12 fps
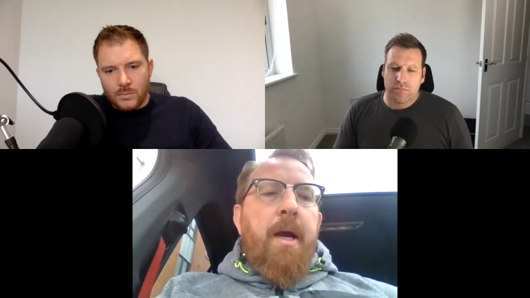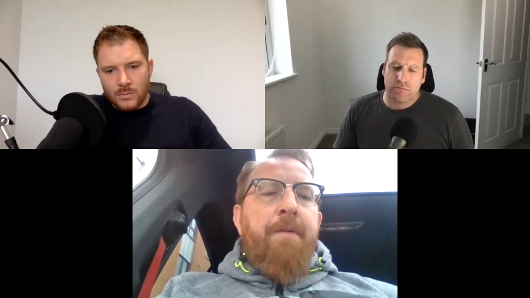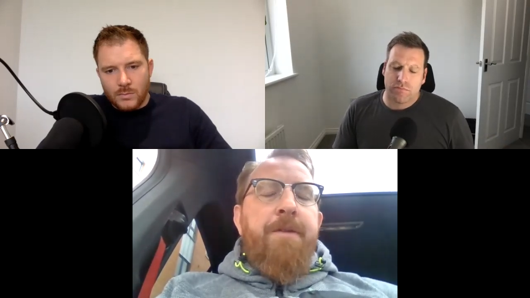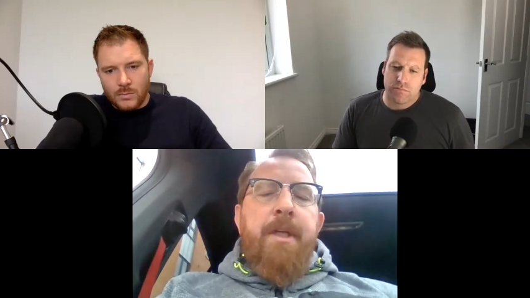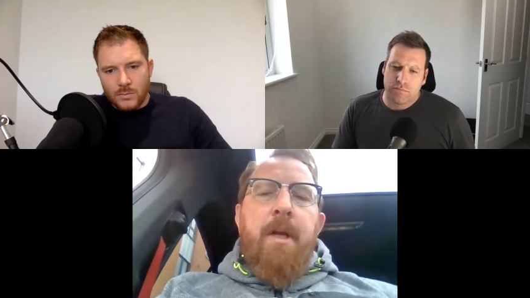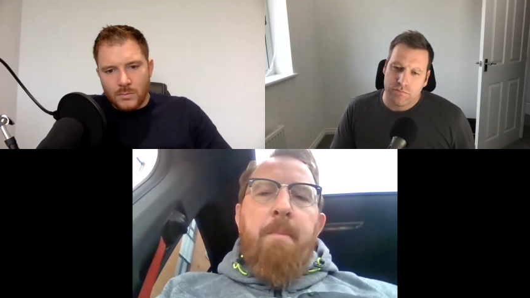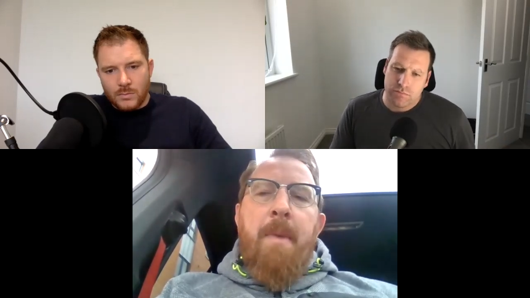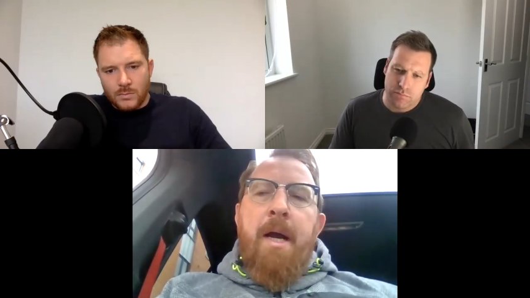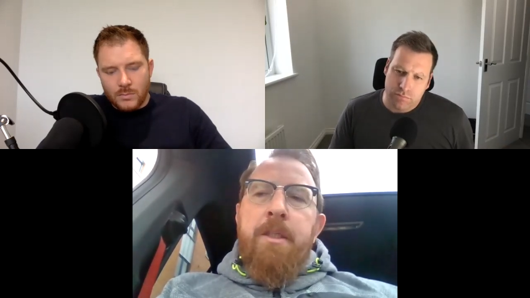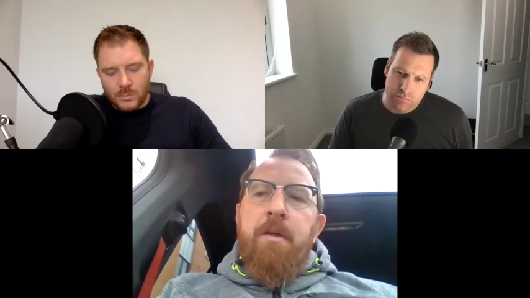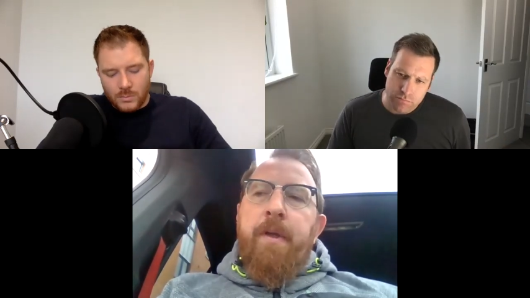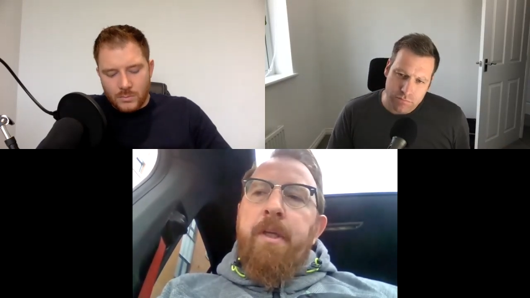Speaker 1: I've seen a
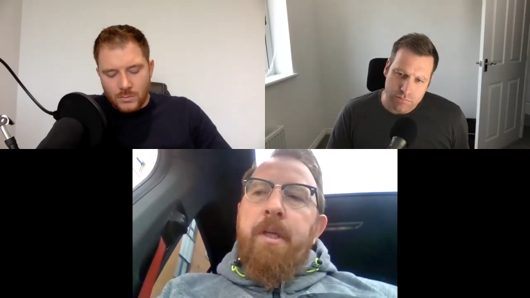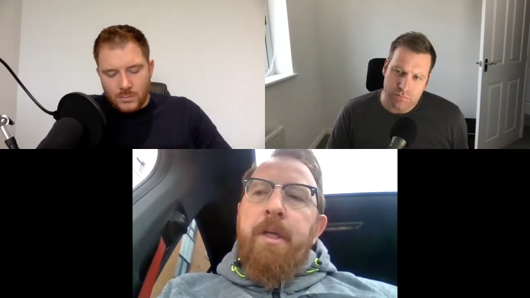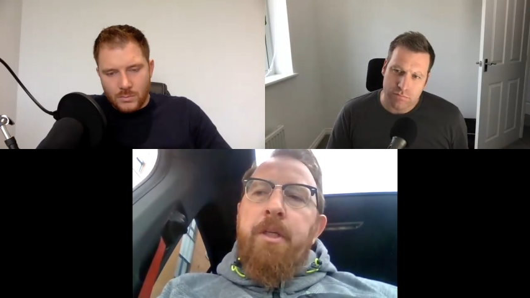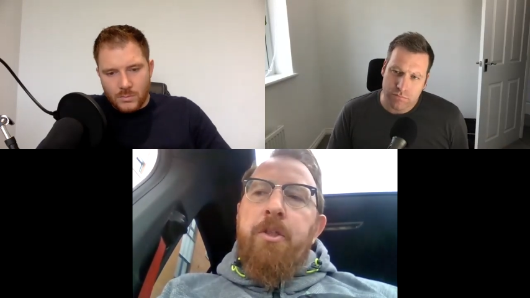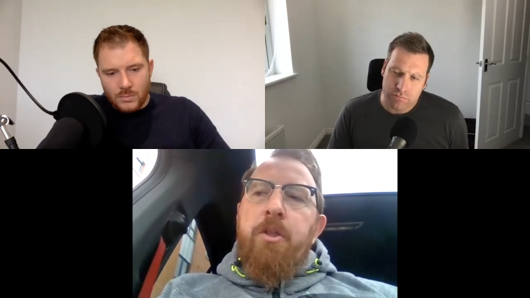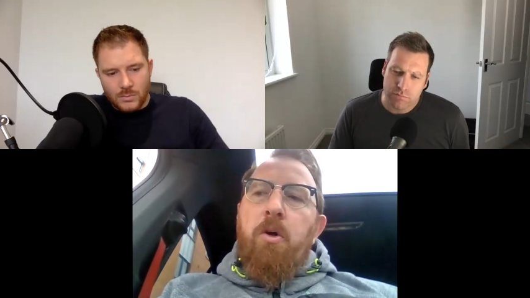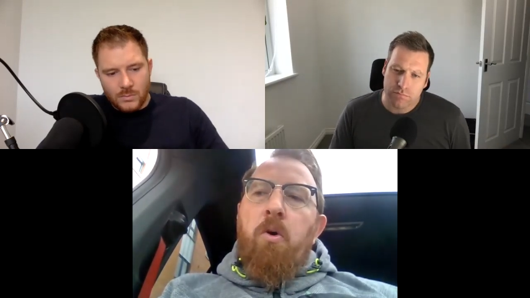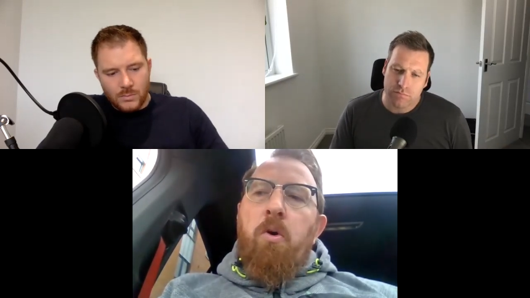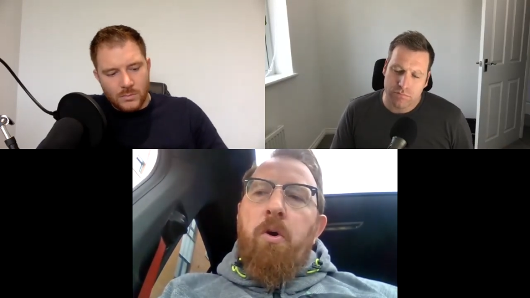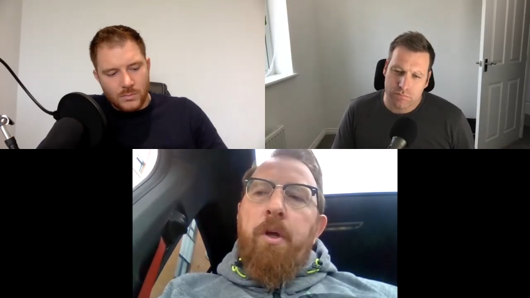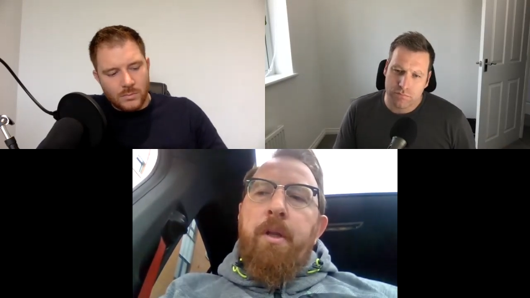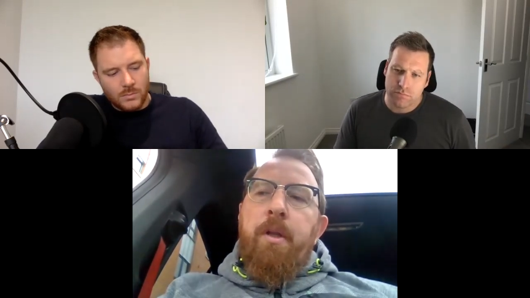massive increase
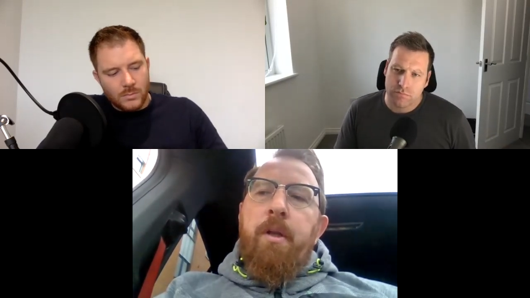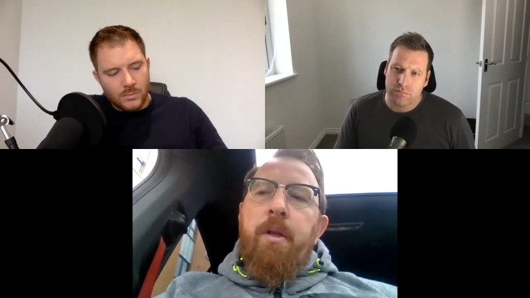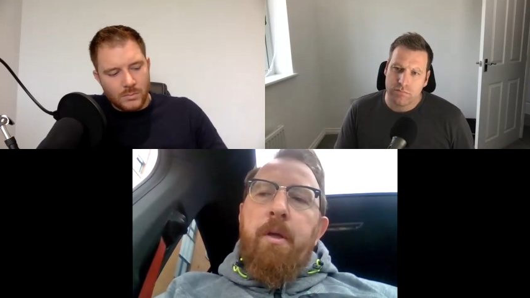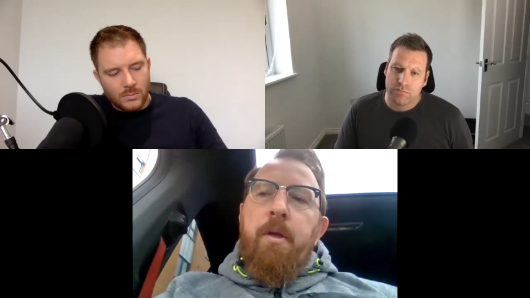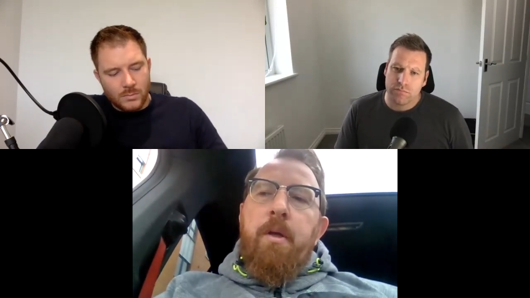on